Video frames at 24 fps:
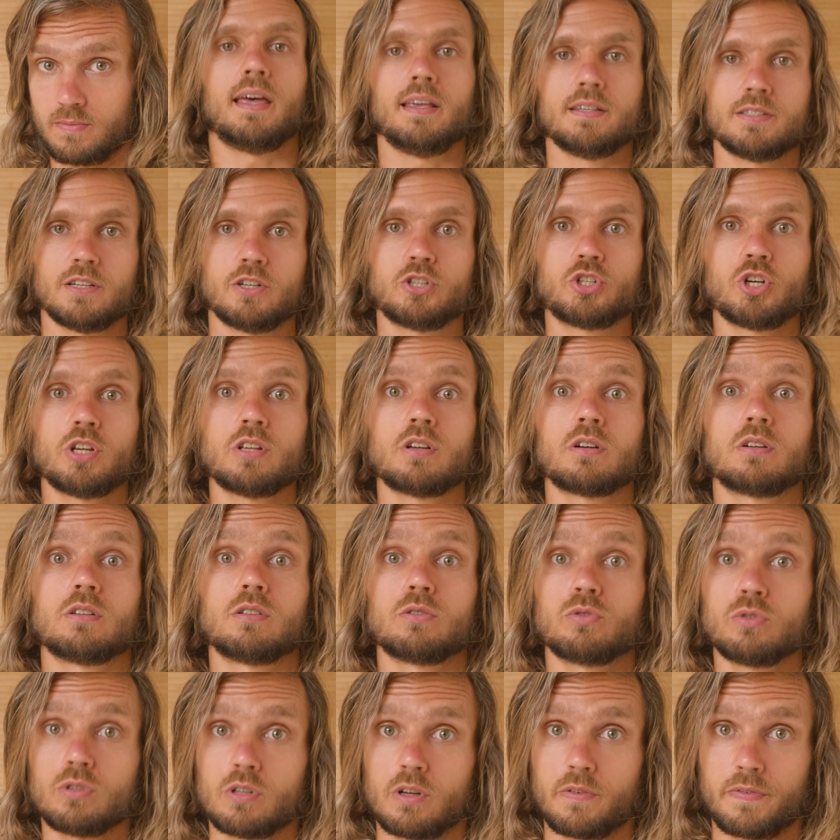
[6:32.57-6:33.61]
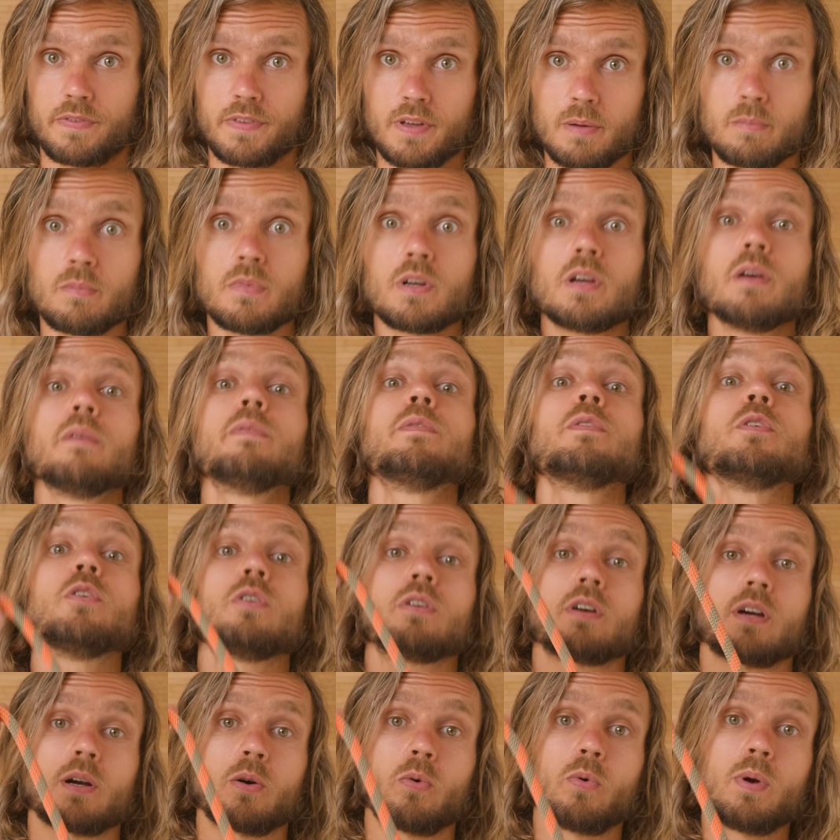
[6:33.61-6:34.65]
As a general rule of thumb, if
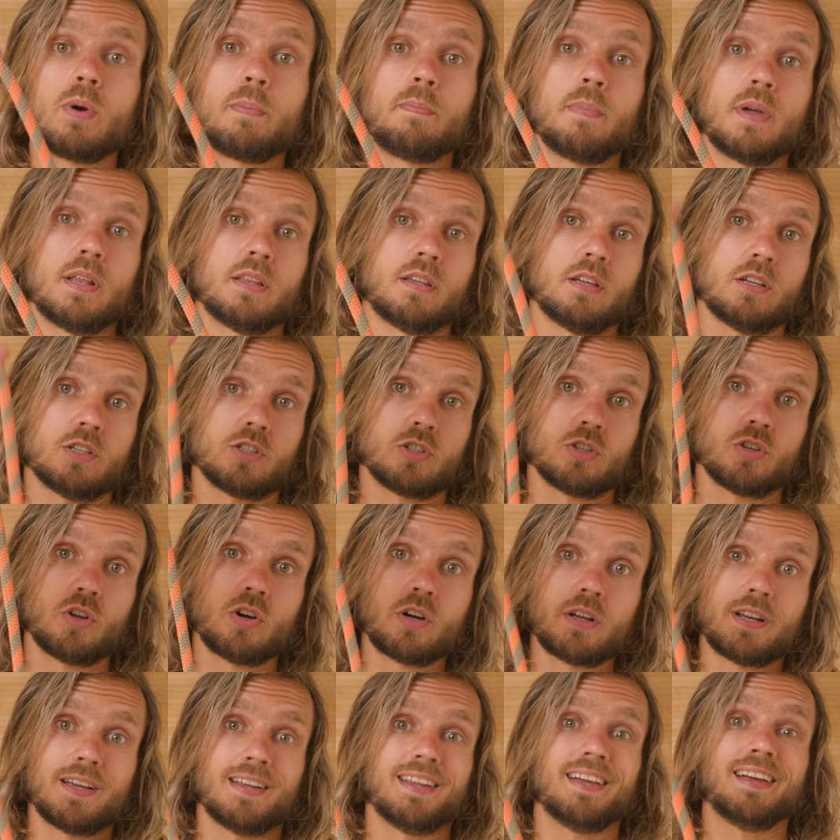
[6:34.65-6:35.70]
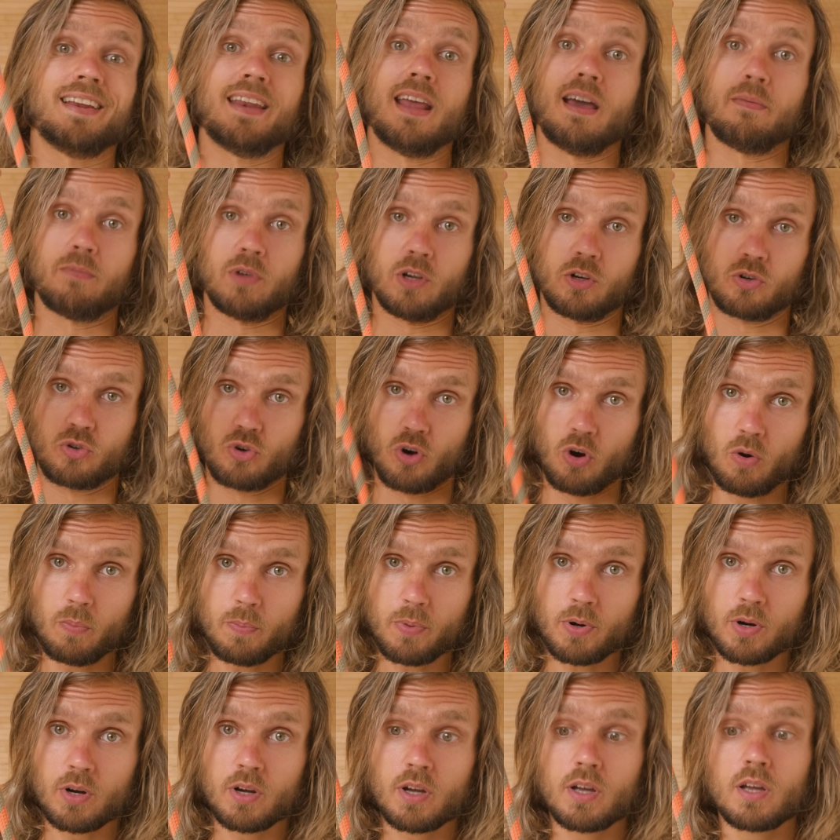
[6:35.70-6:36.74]
your equipment is not a dynamic
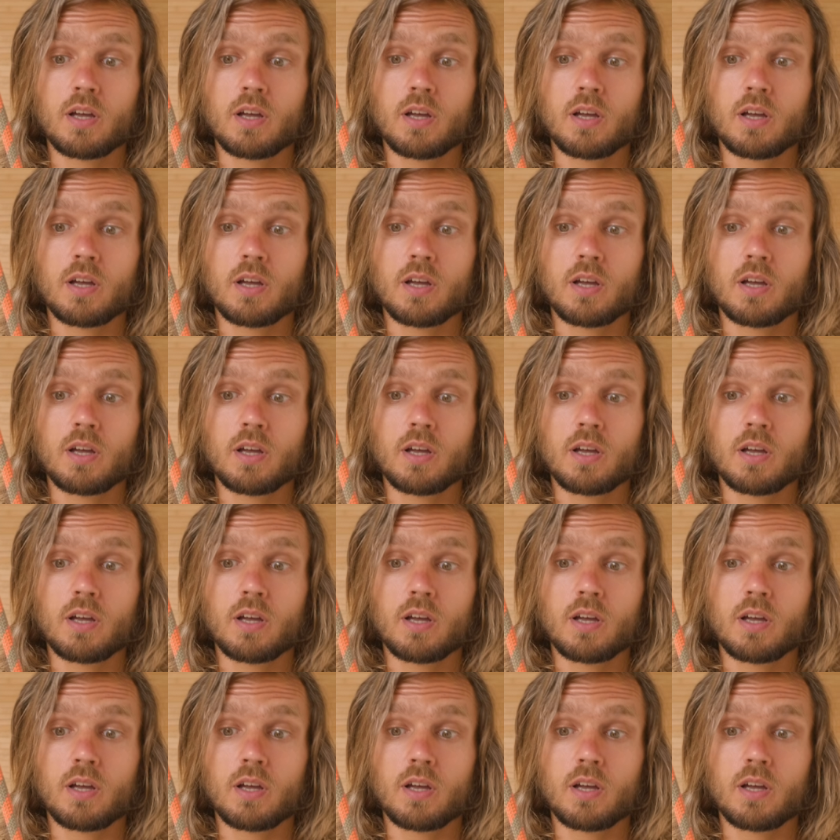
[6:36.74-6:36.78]
rope